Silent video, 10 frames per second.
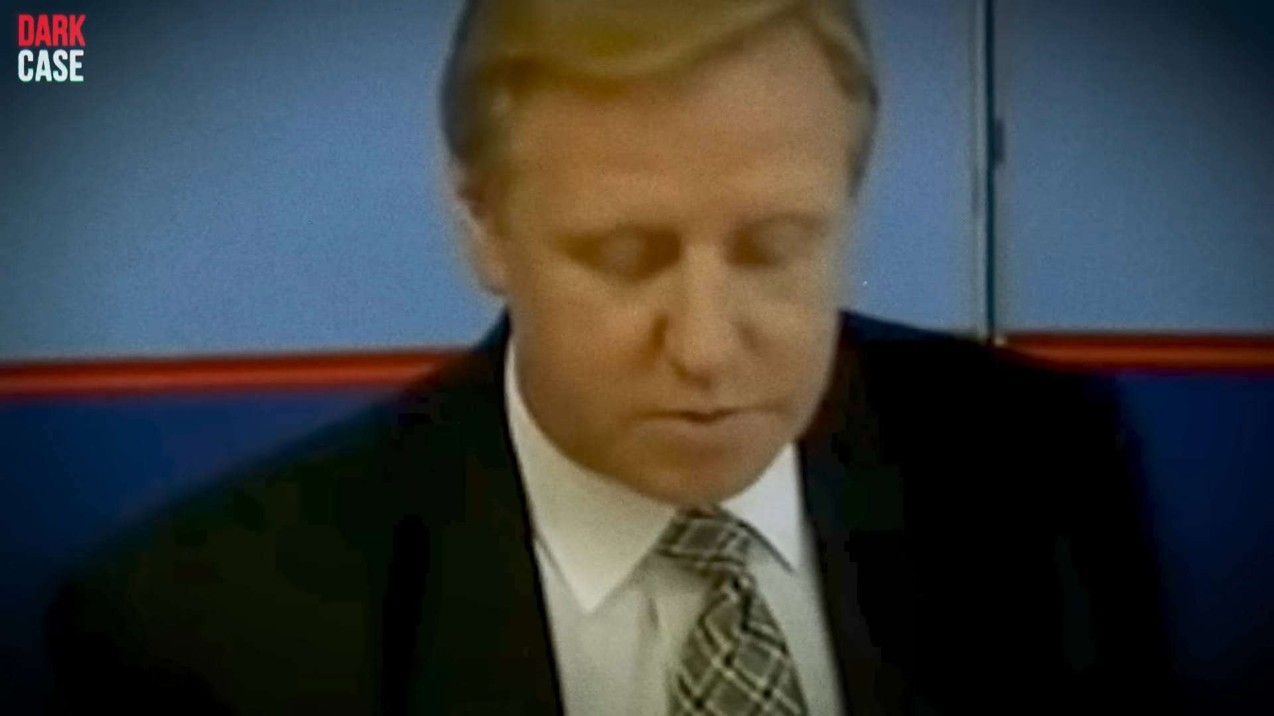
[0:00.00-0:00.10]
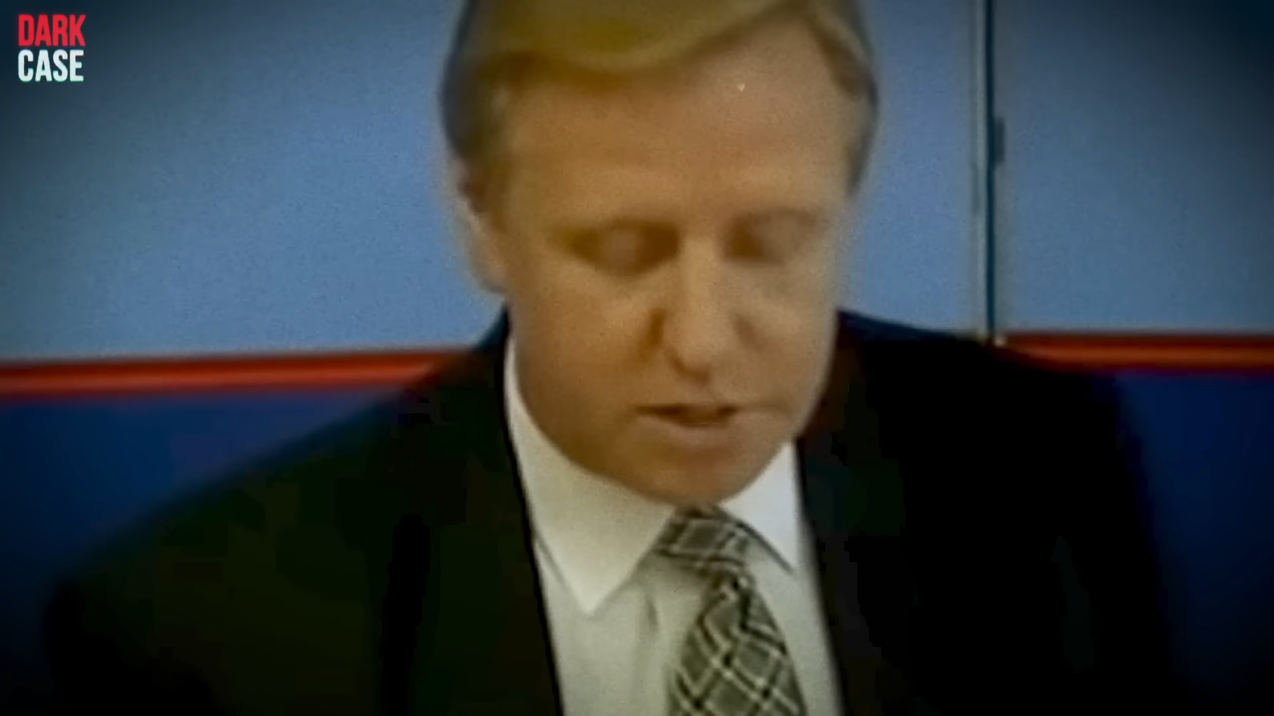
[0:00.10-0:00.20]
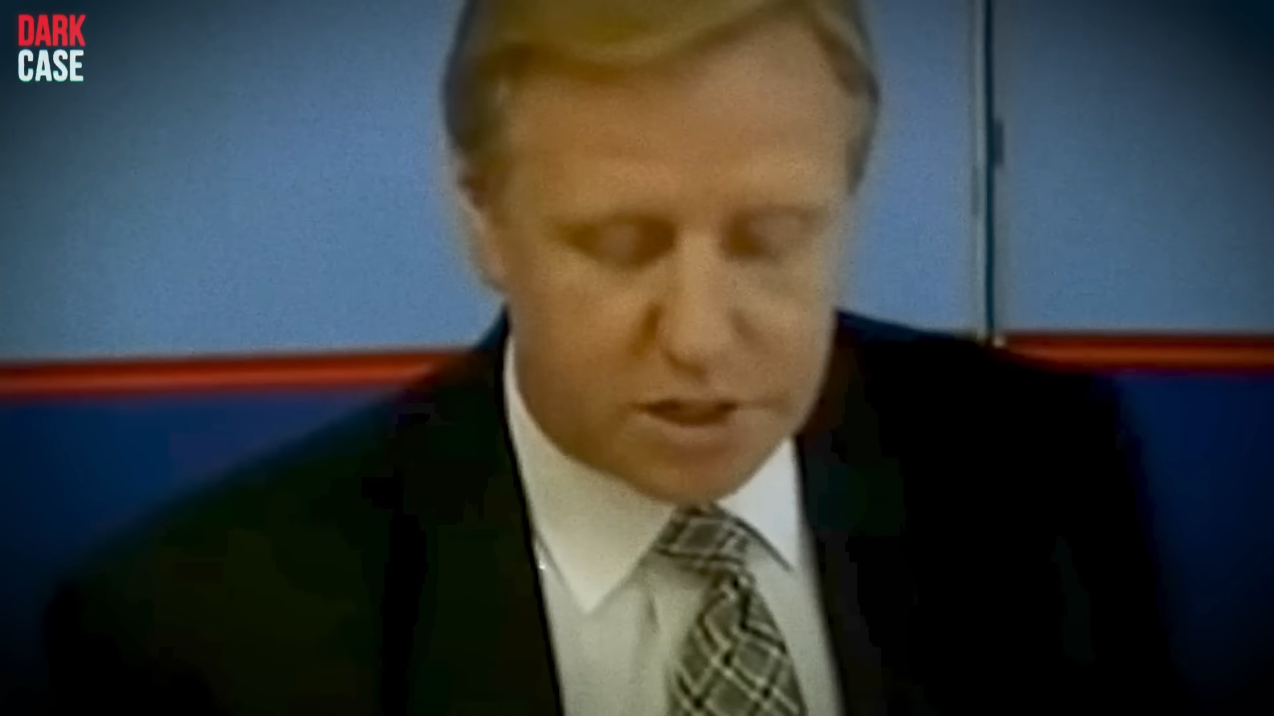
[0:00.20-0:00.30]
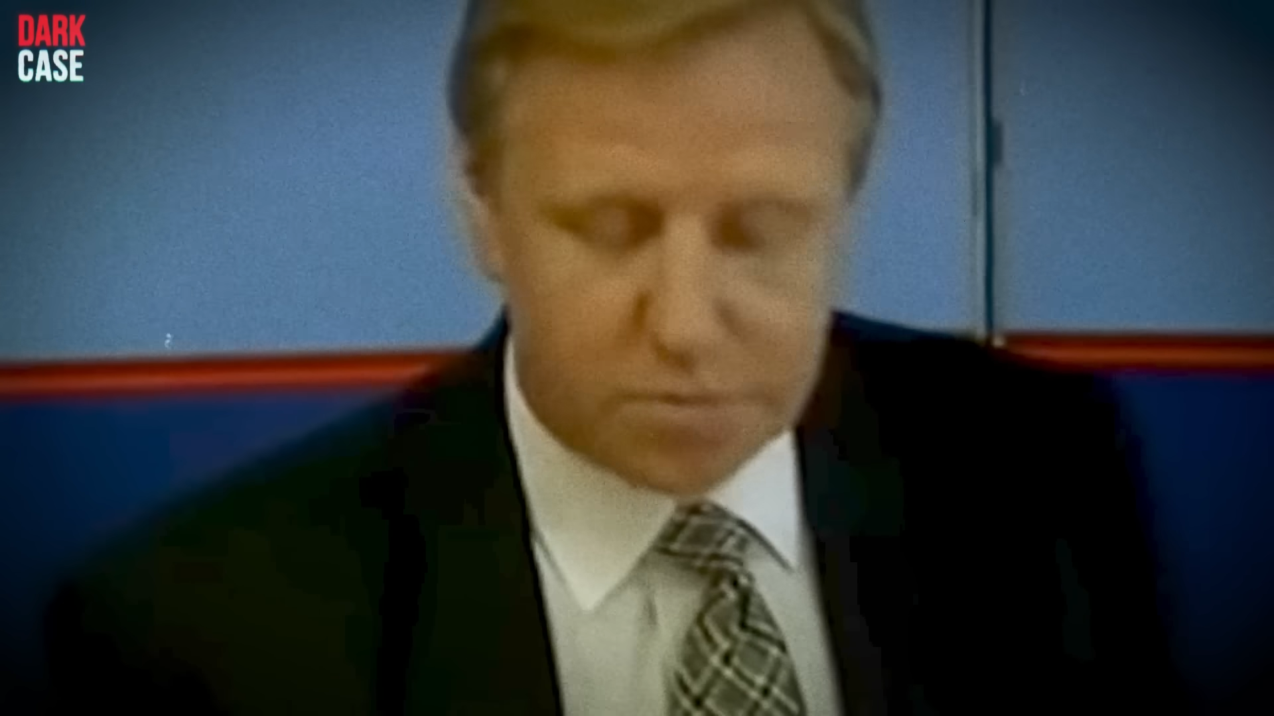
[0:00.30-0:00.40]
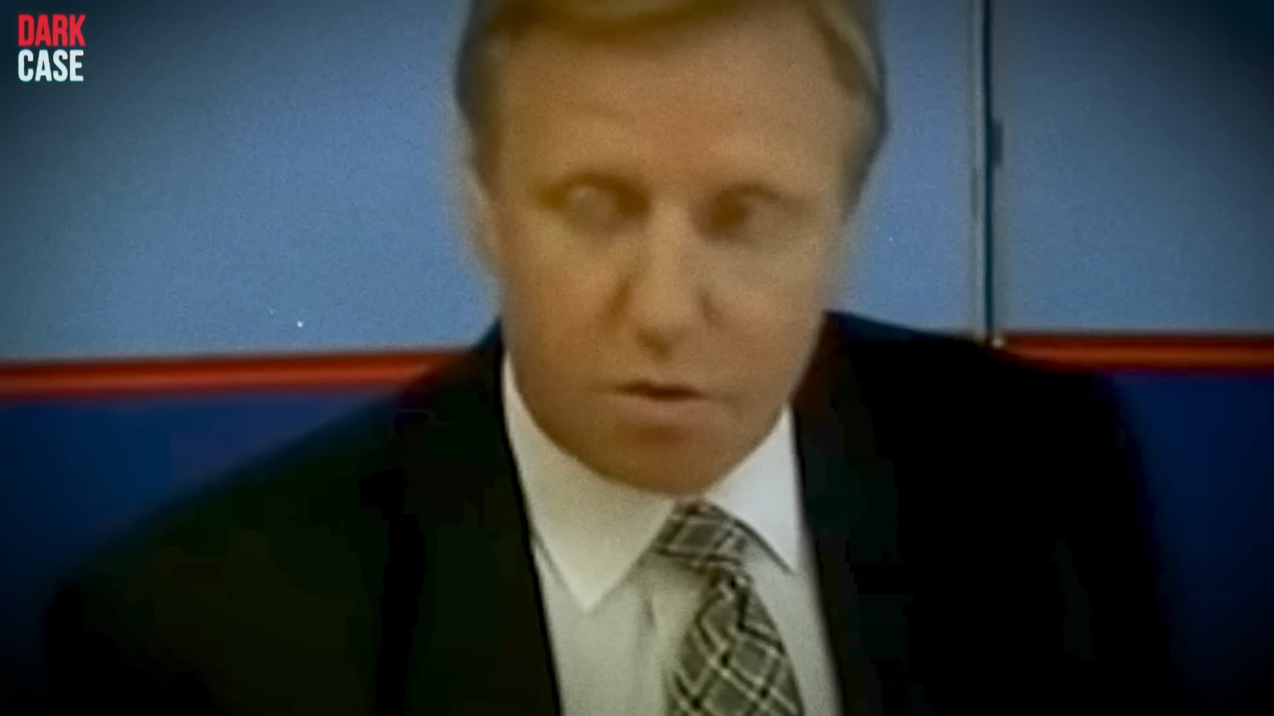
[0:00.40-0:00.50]
as
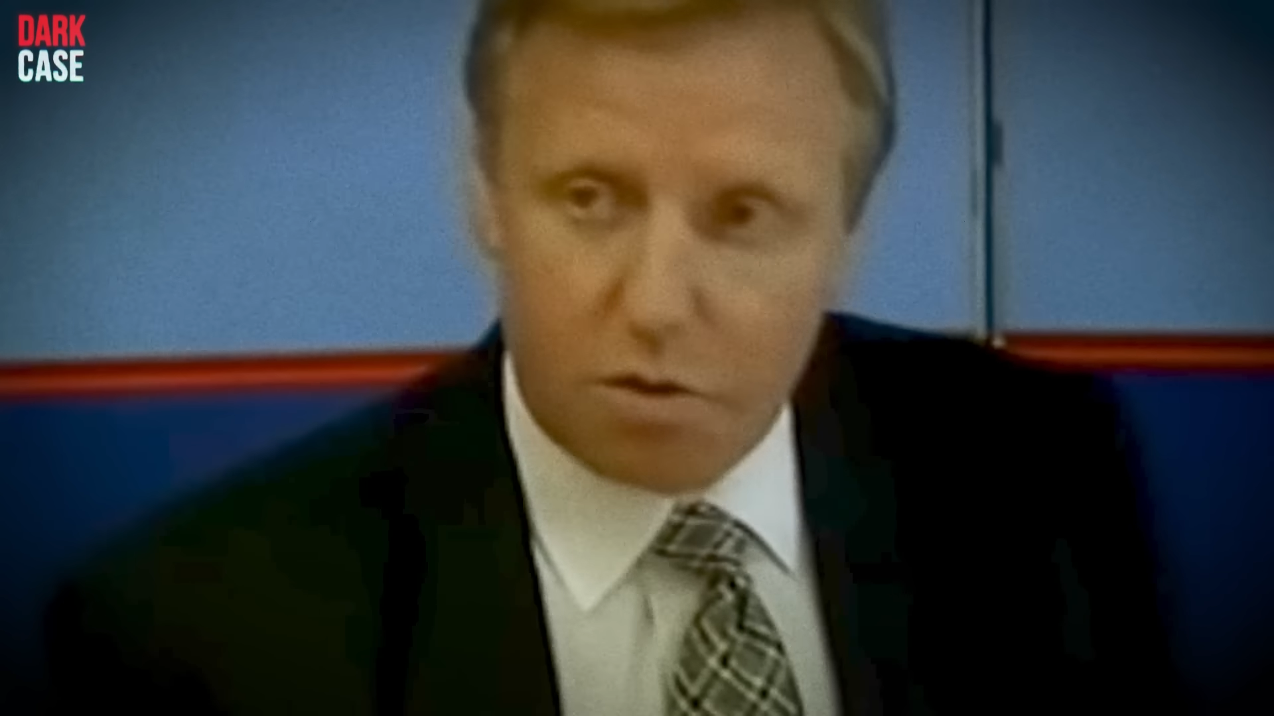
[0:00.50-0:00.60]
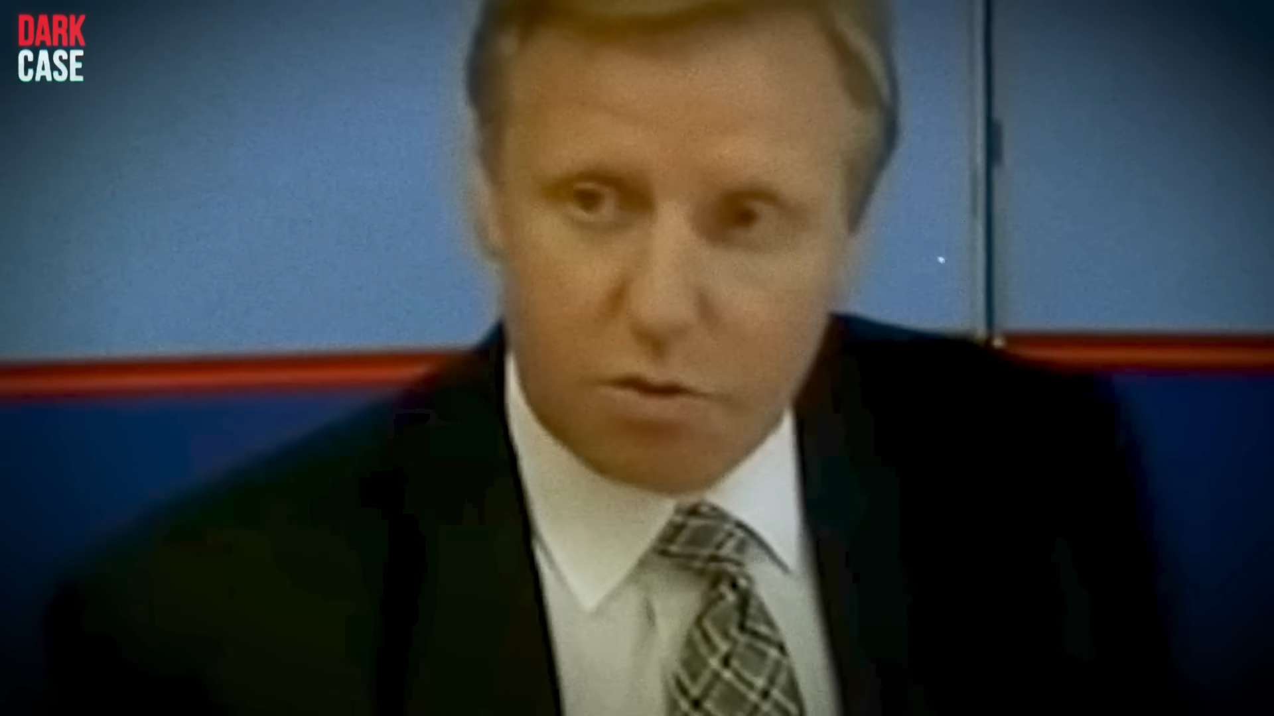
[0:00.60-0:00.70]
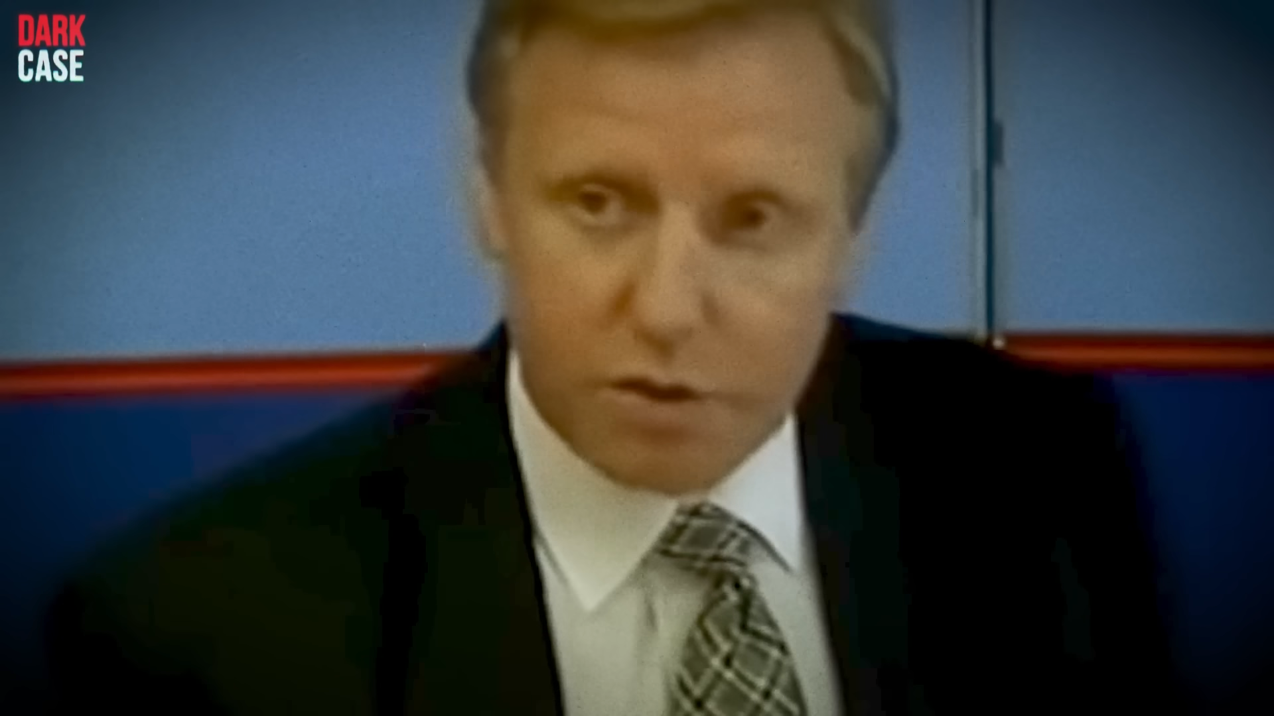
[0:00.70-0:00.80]
being small